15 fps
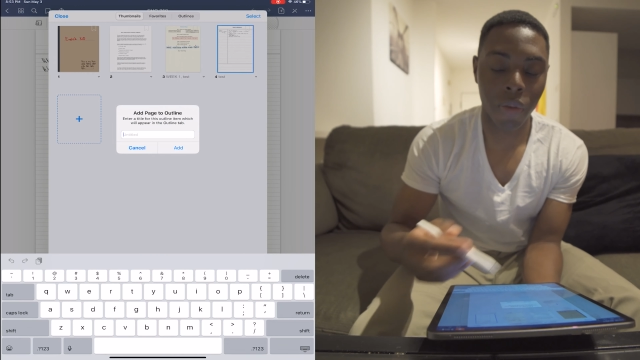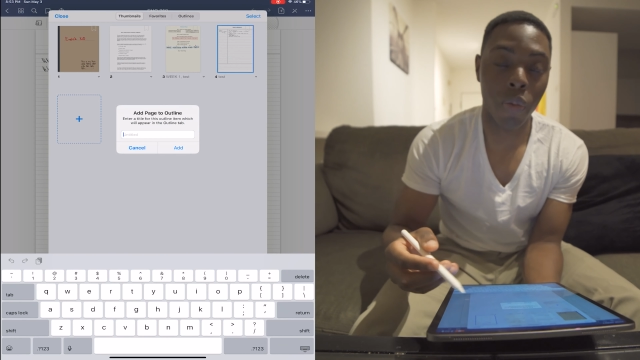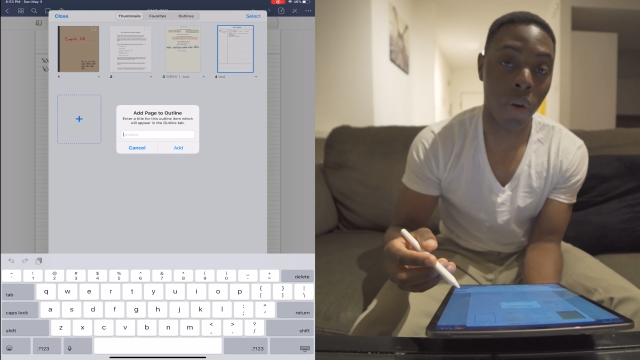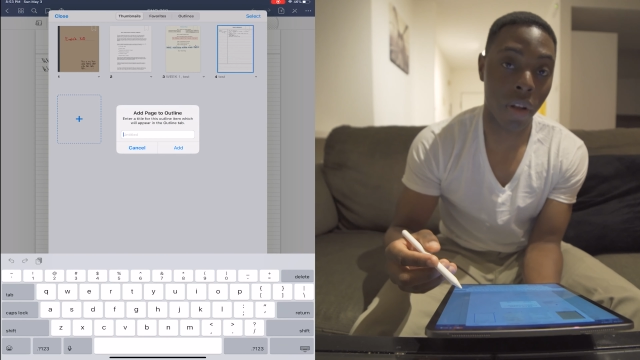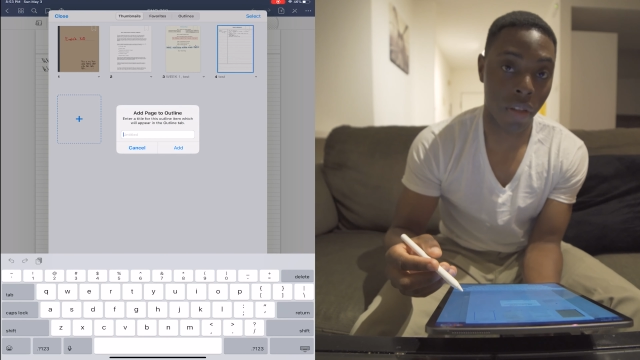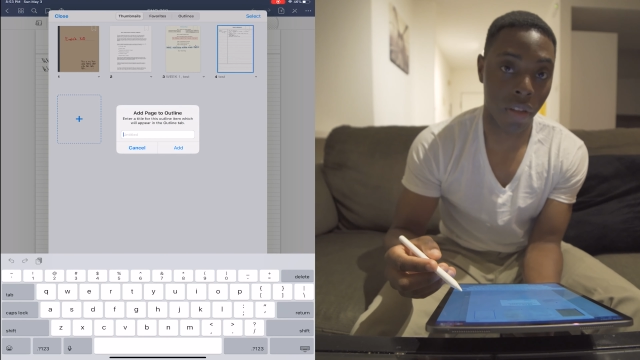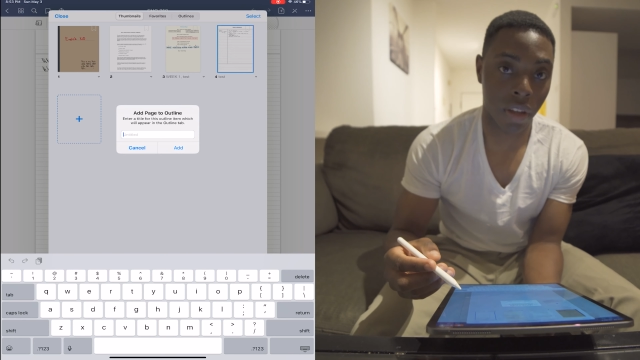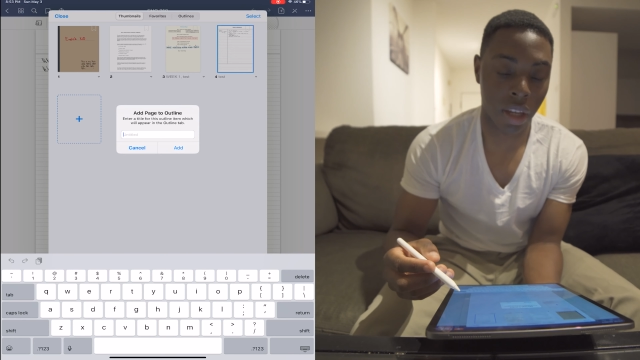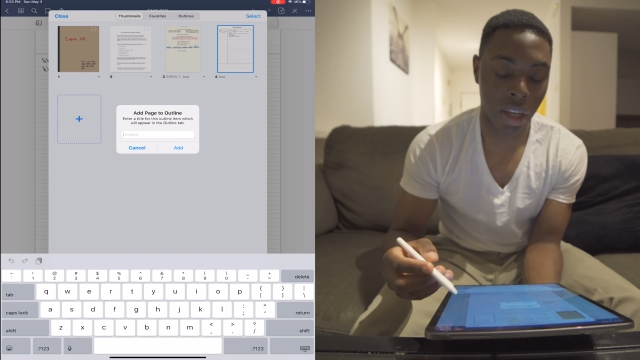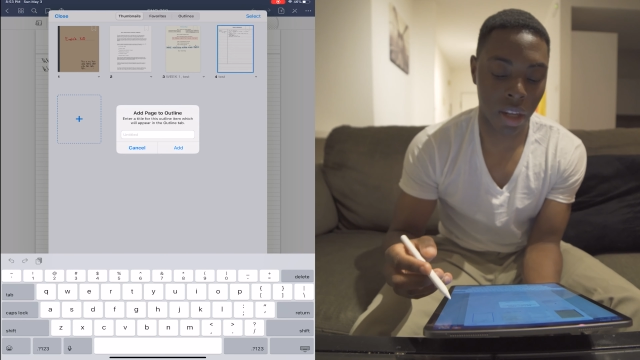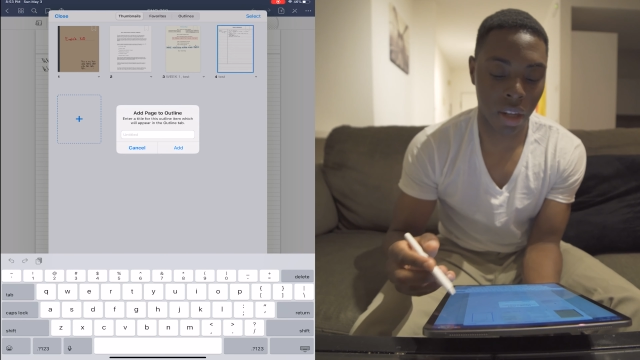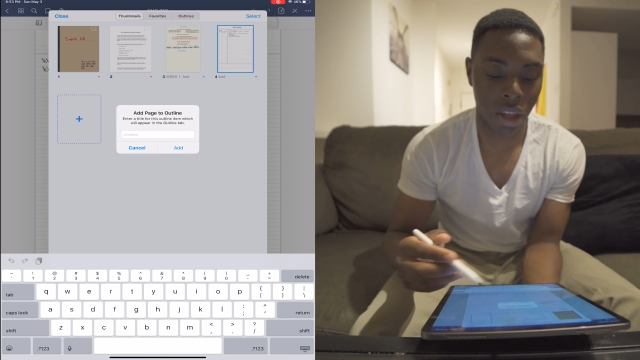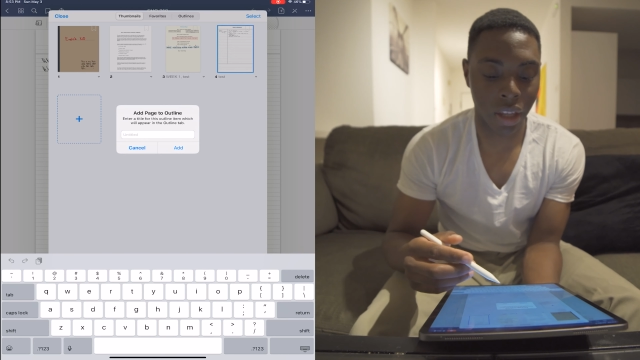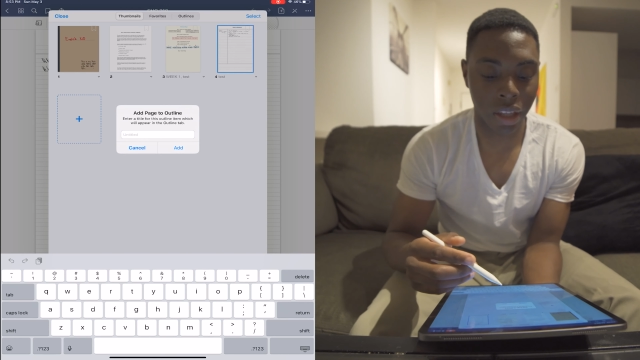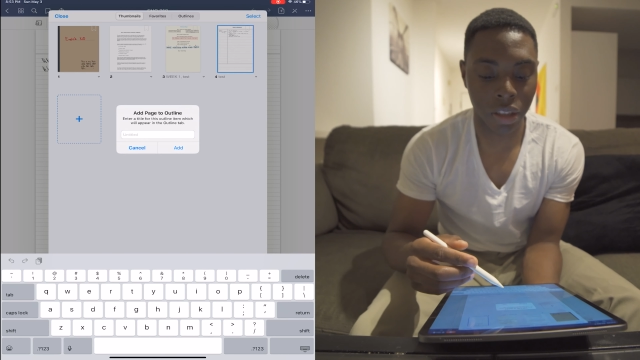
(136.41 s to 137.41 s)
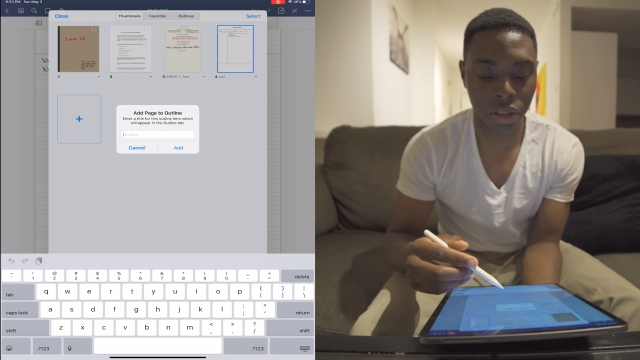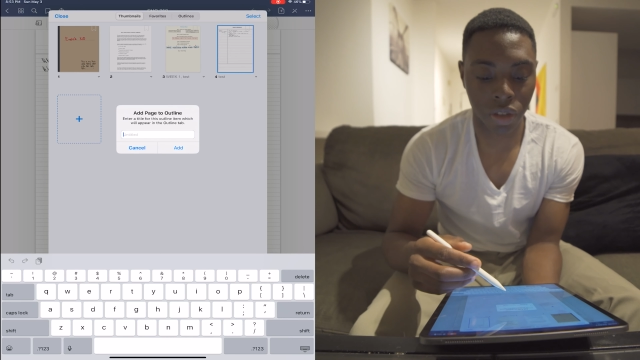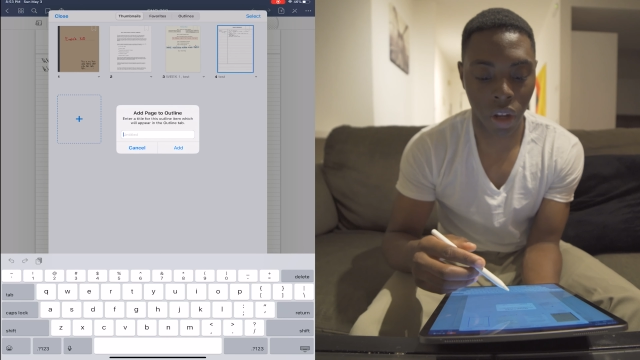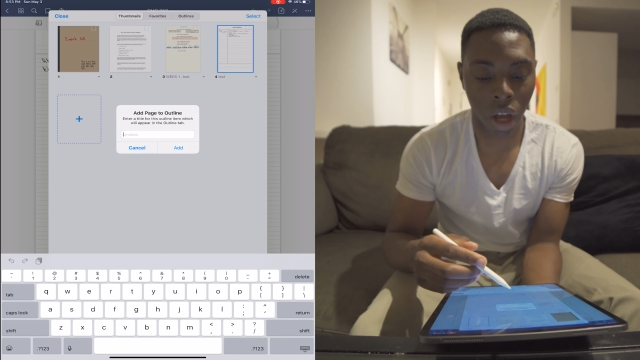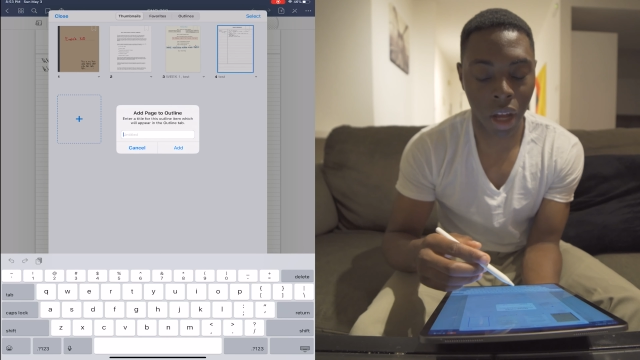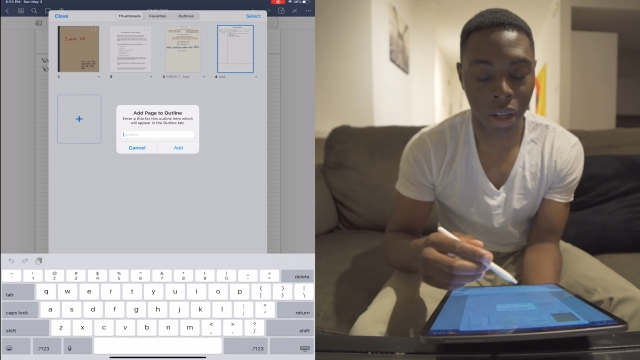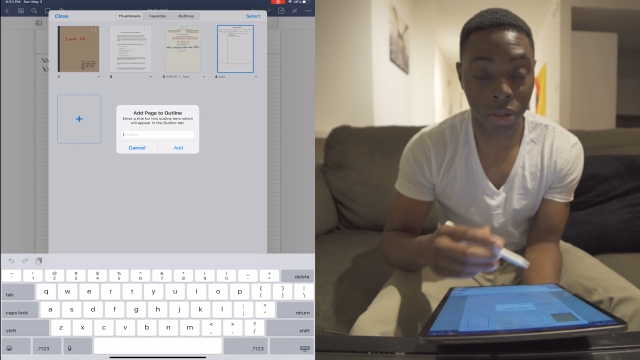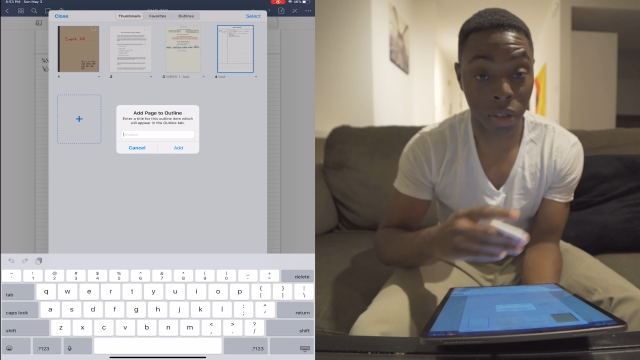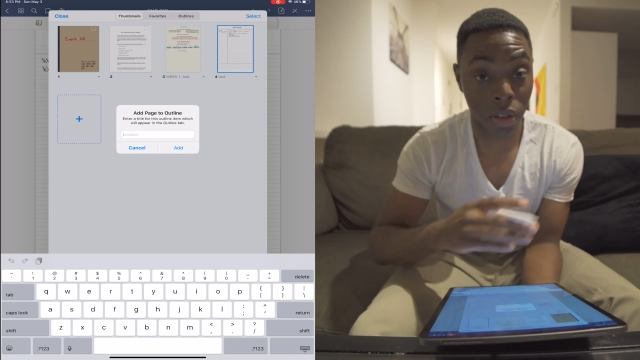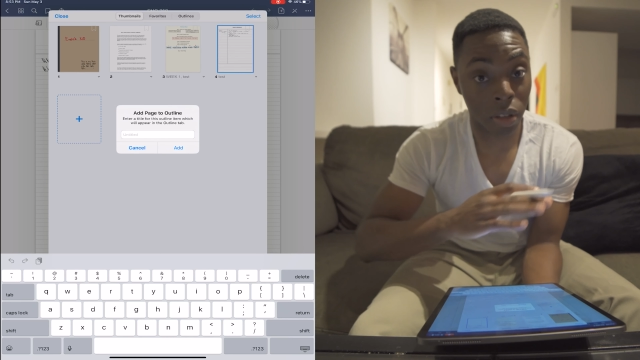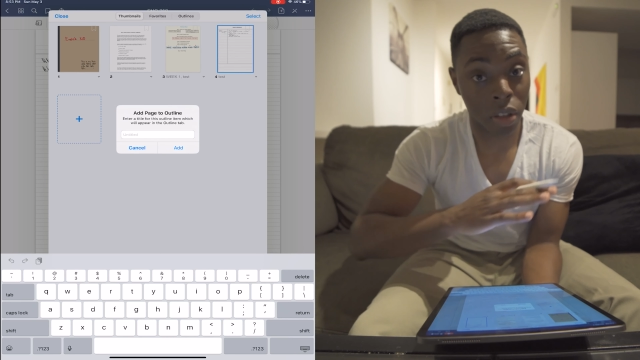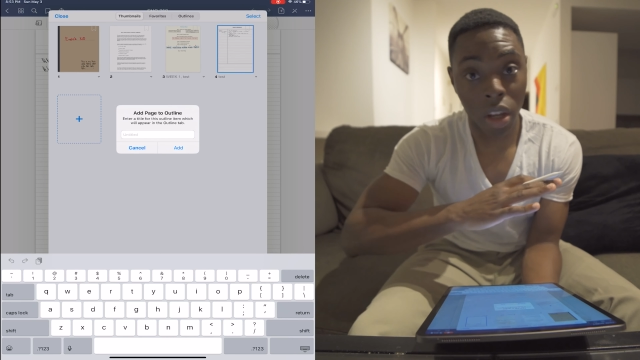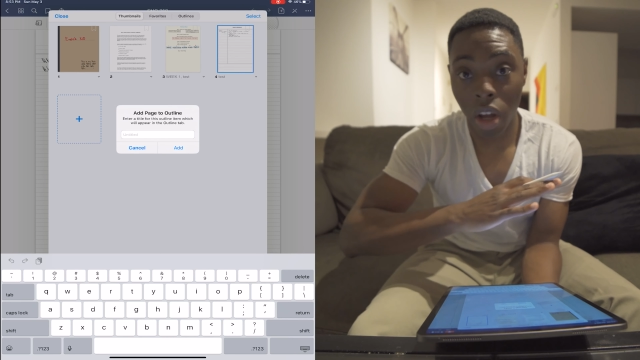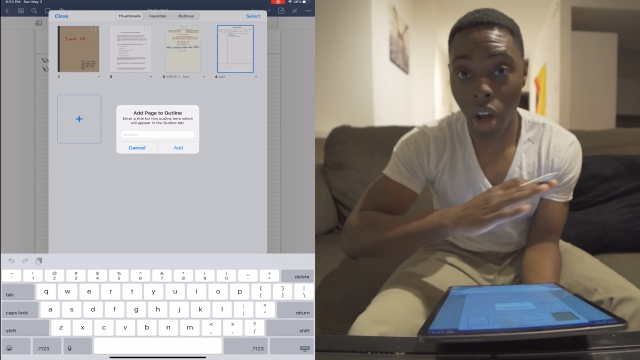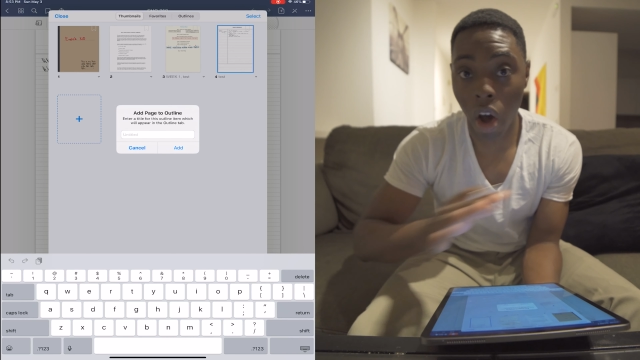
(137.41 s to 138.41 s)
once again, it gives you the option